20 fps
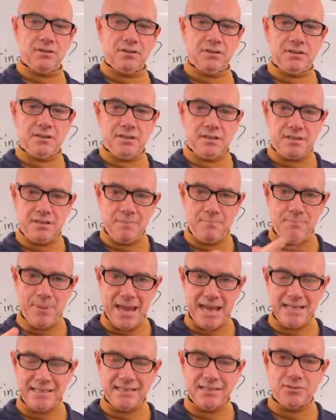the, the
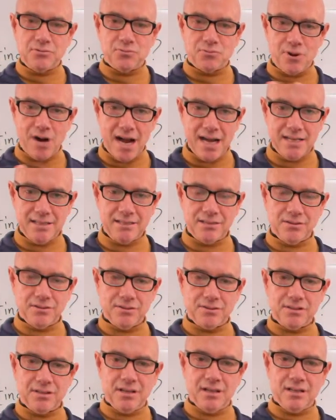base is rice, so
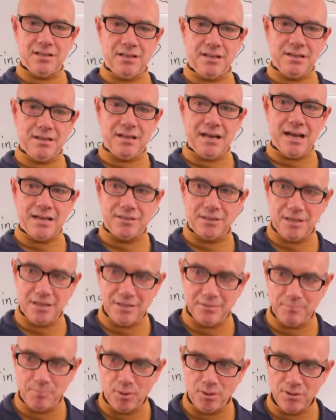it's a, it has
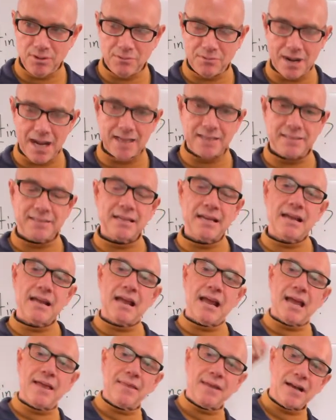a bowl of rice.
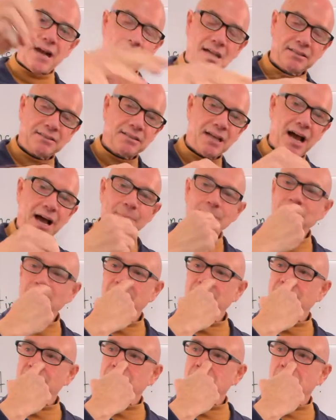And then on top
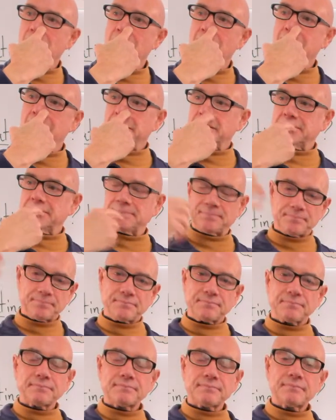of the rice,
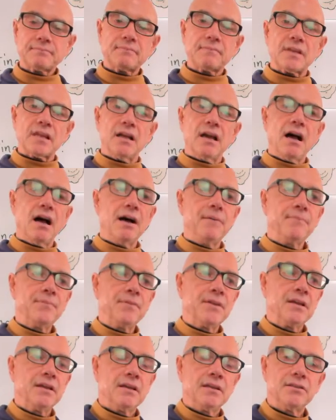um,
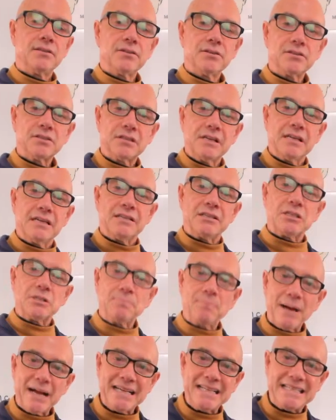there's
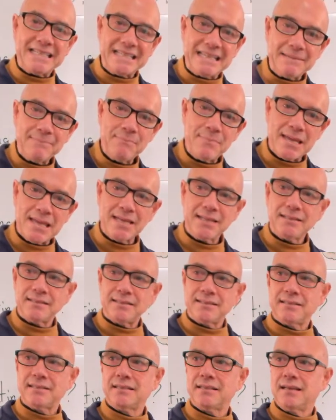spicy
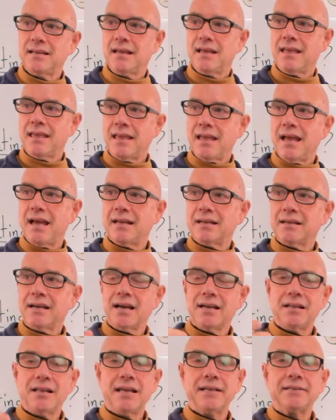meat and
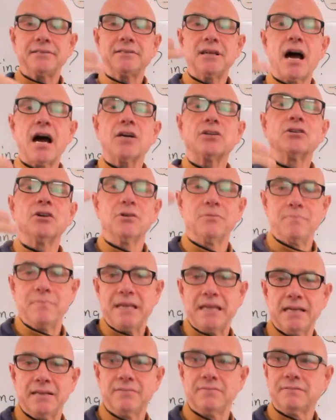kind of like taco
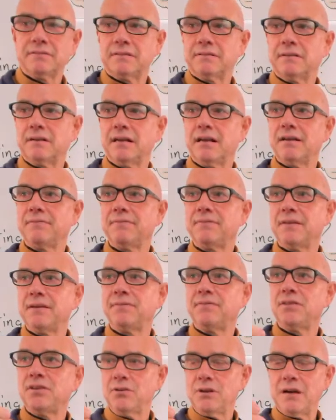meat. If,
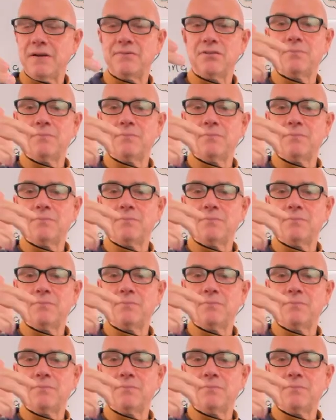if you ever